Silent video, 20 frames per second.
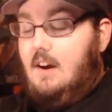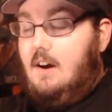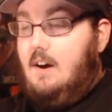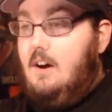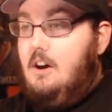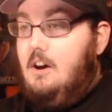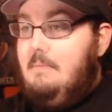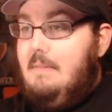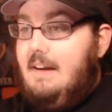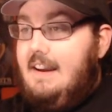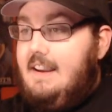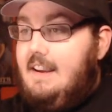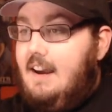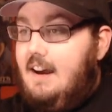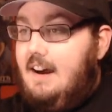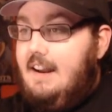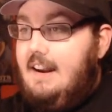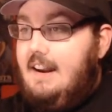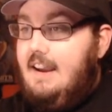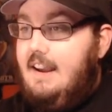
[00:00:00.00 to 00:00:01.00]
Oh my
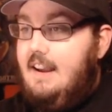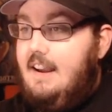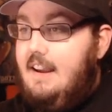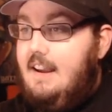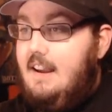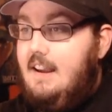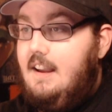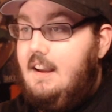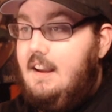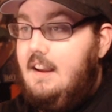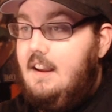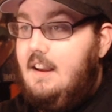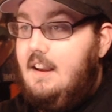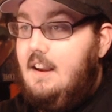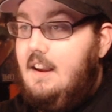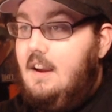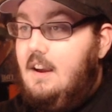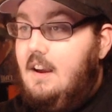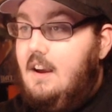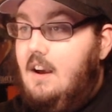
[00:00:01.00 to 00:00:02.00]
god.
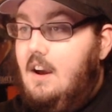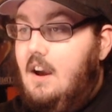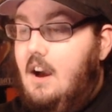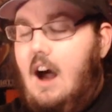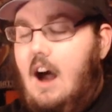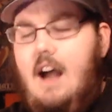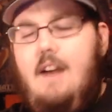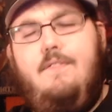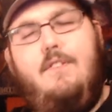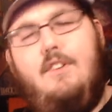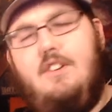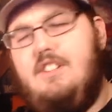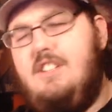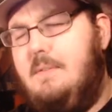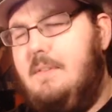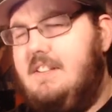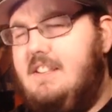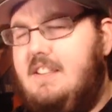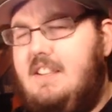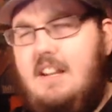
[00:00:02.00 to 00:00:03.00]
I, for
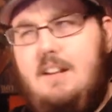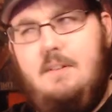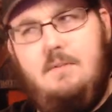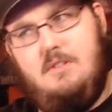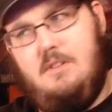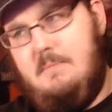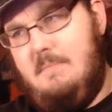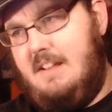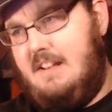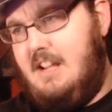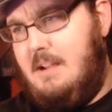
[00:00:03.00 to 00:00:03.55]
some reason, thought it was going to